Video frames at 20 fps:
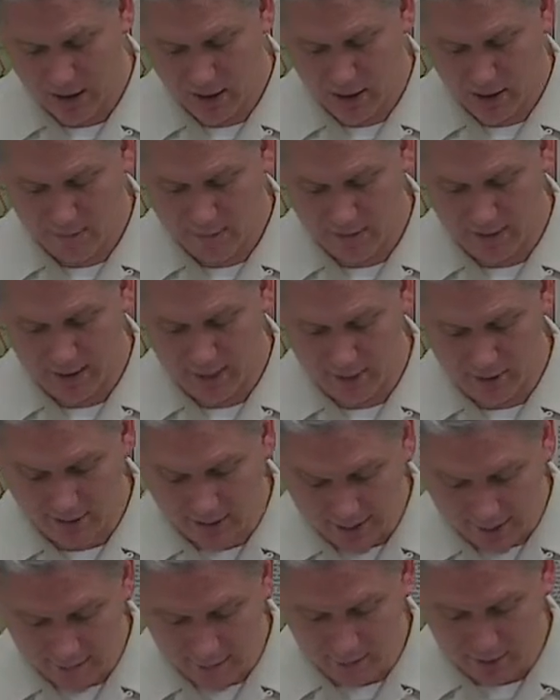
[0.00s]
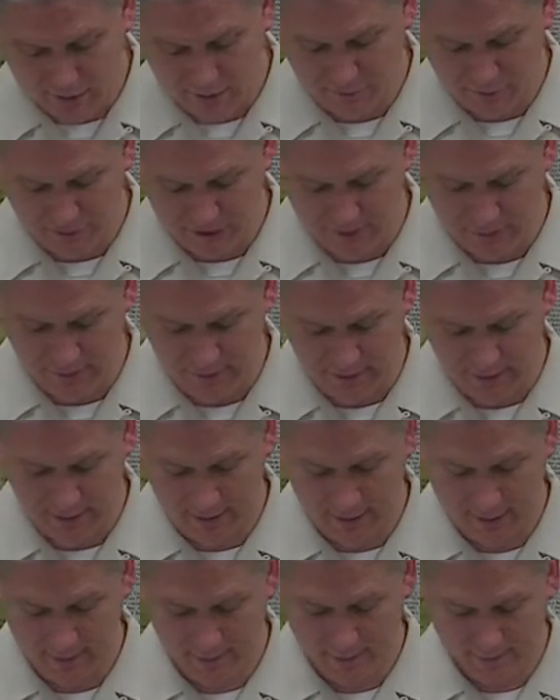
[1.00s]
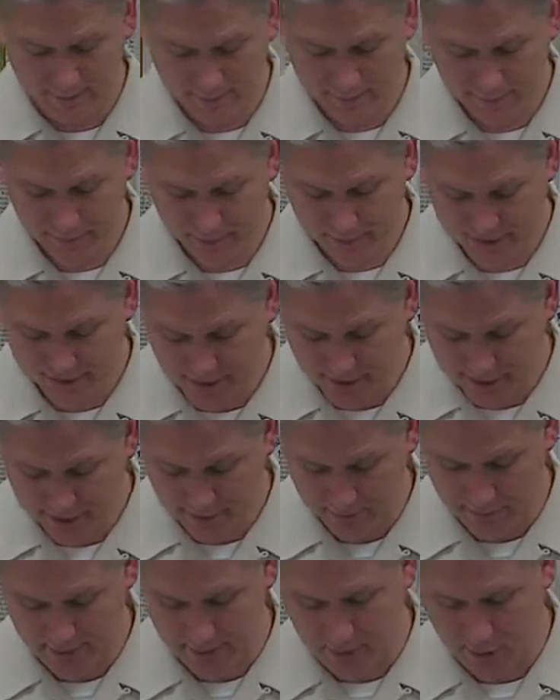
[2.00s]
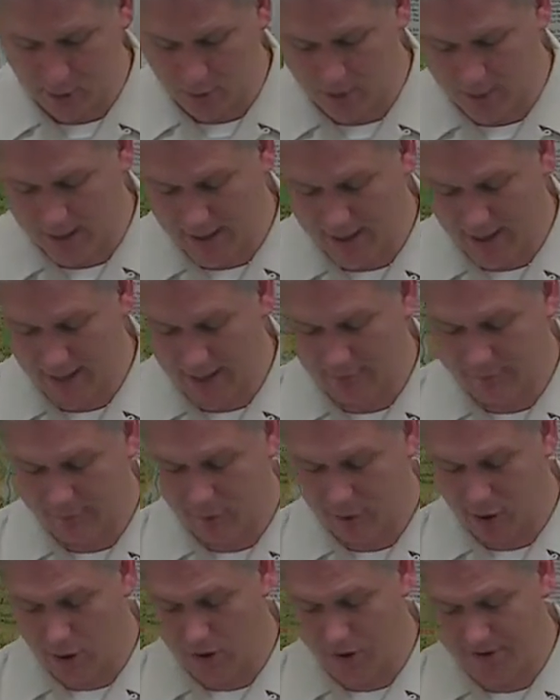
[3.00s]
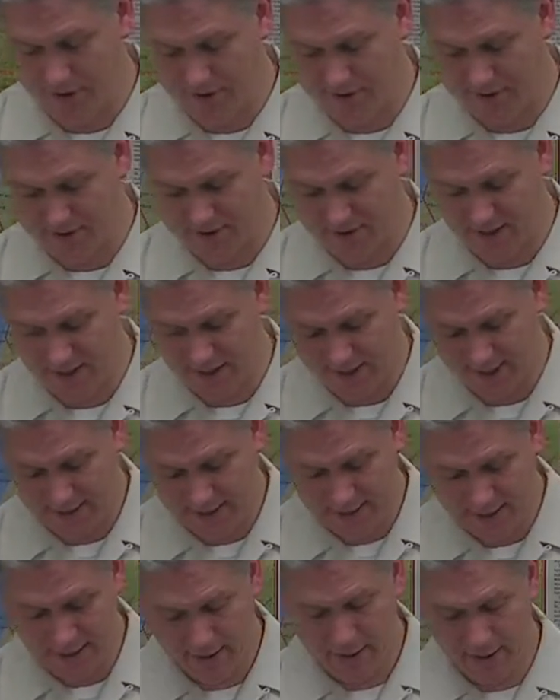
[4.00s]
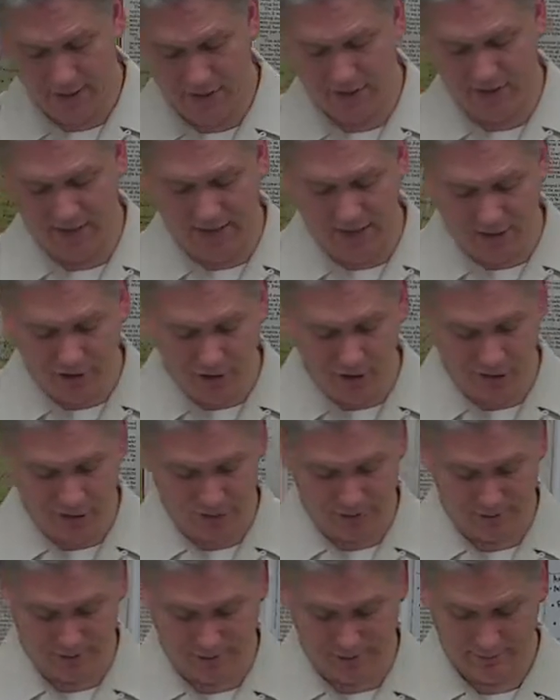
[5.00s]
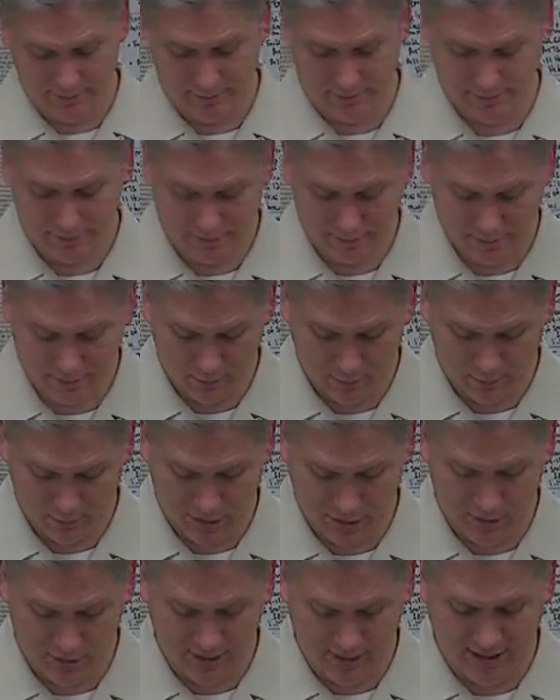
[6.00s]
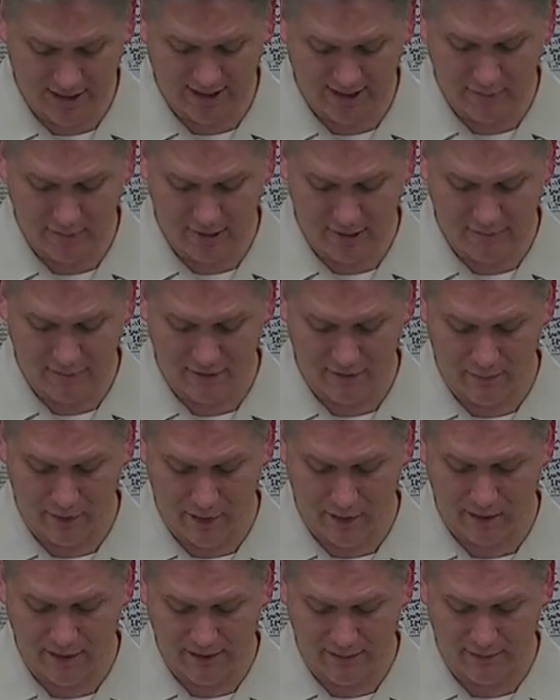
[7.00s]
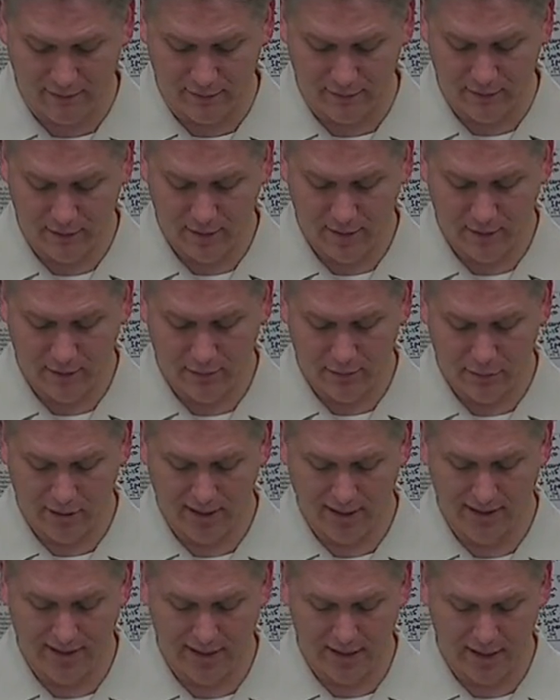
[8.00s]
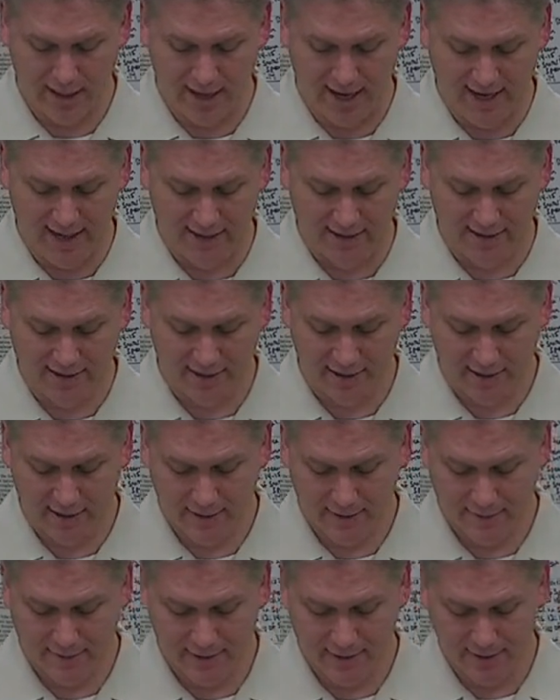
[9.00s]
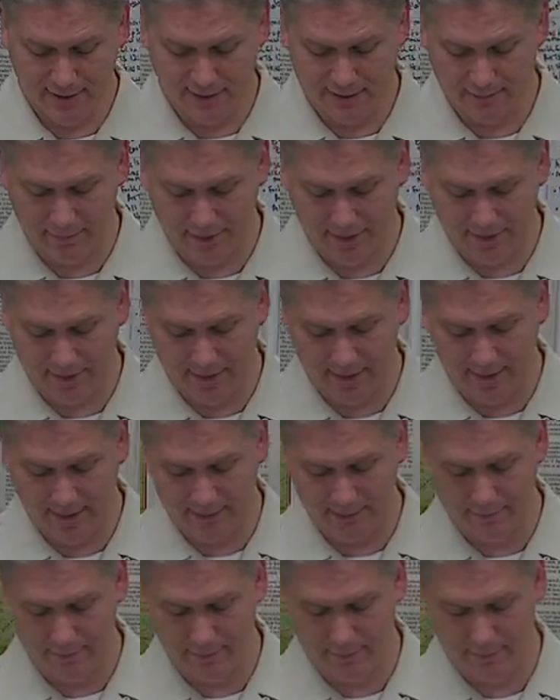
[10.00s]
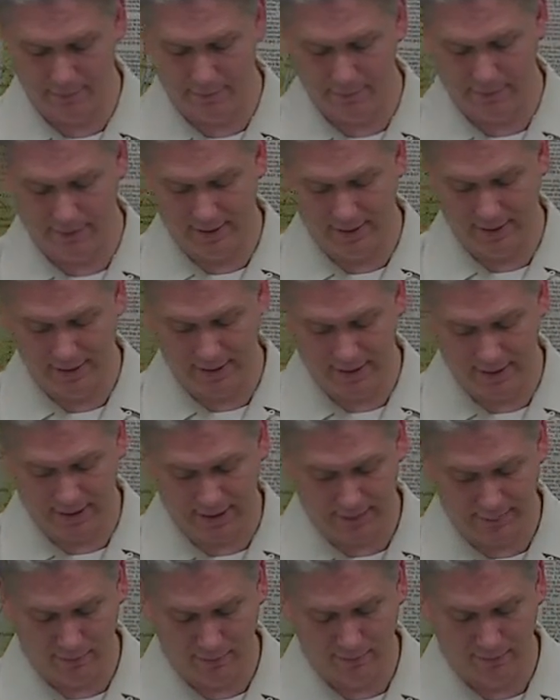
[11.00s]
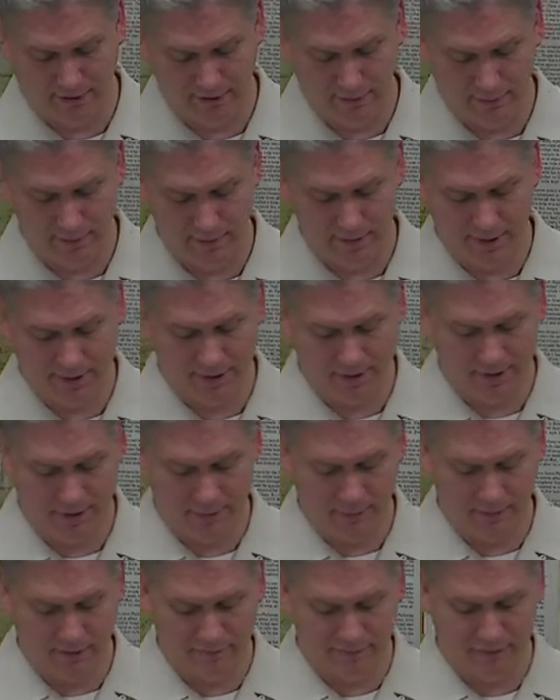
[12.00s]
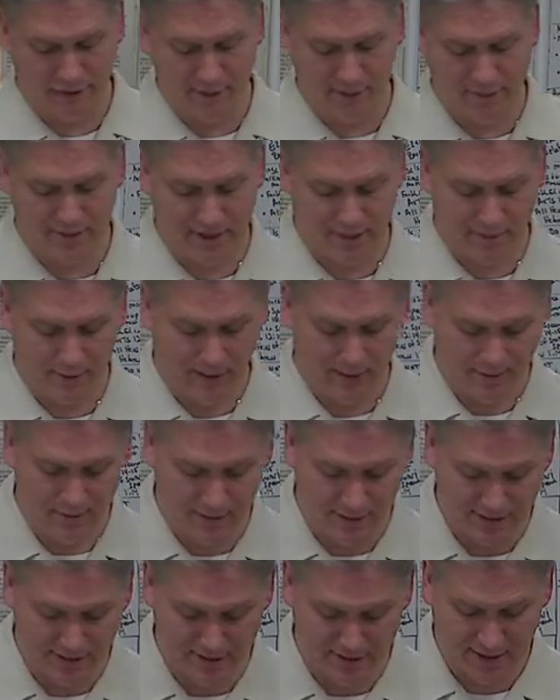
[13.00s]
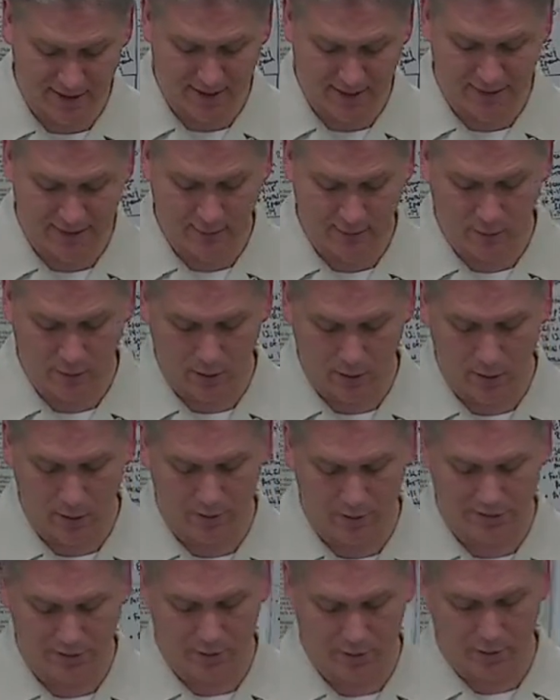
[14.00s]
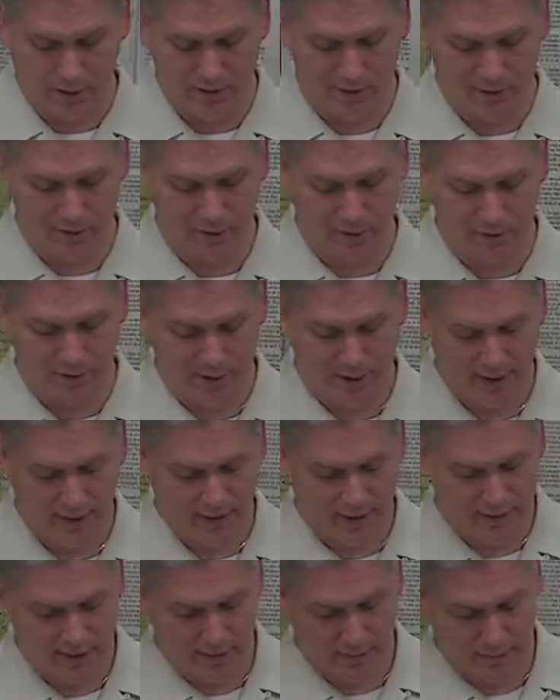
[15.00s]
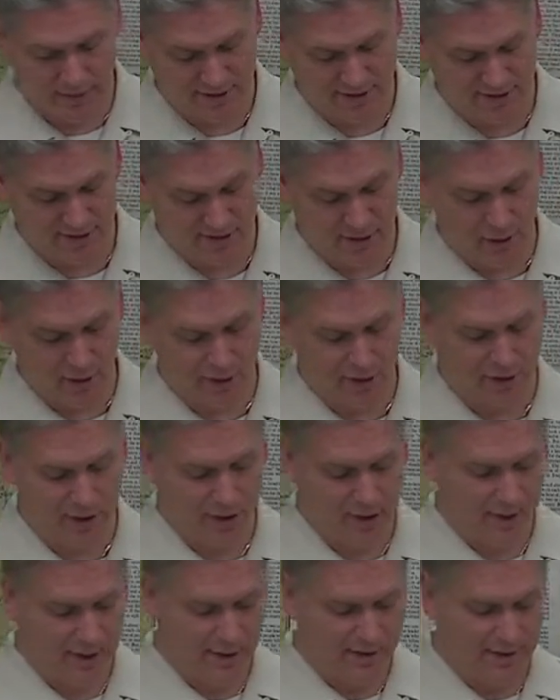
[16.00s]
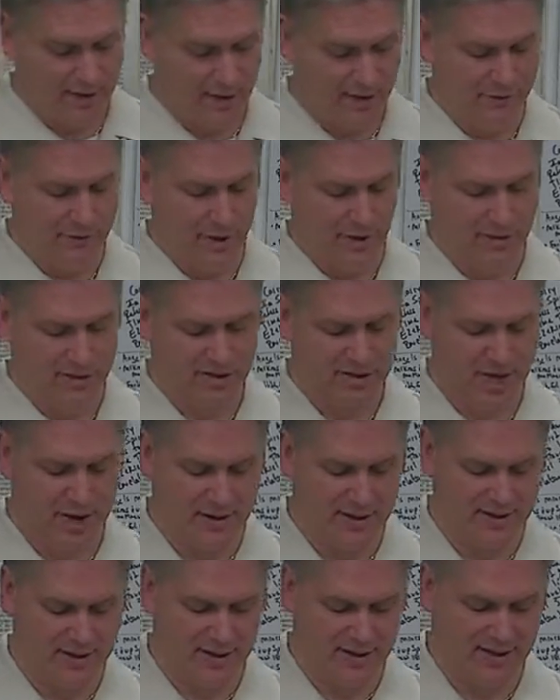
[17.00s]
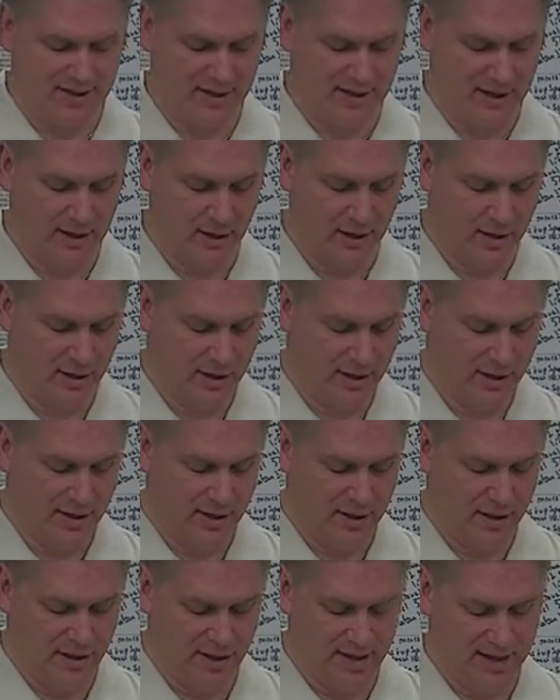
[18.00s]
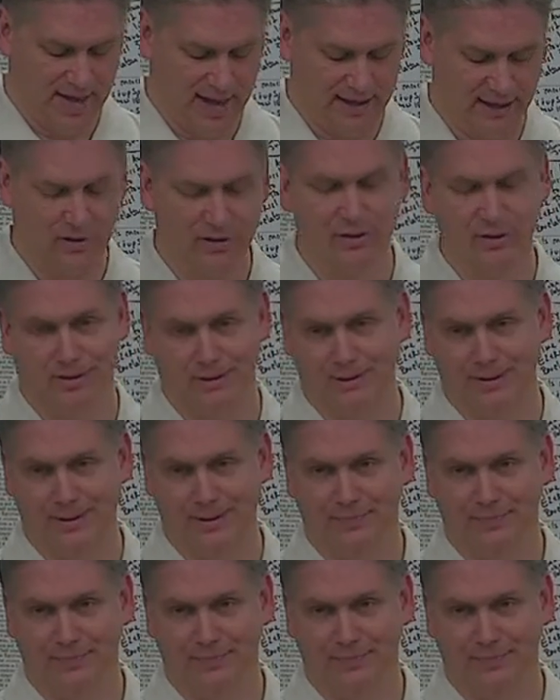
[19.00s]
for Elohim, which fed me, tended me all my life long unto this day, the angel which redeemed me from all evil, bless the lads, and let my name be the name of them, and let the name of my fathers, Abraham and Isaac, and let them grow into a multitude in the midst of the earth. Now, notice how he says here, the angel.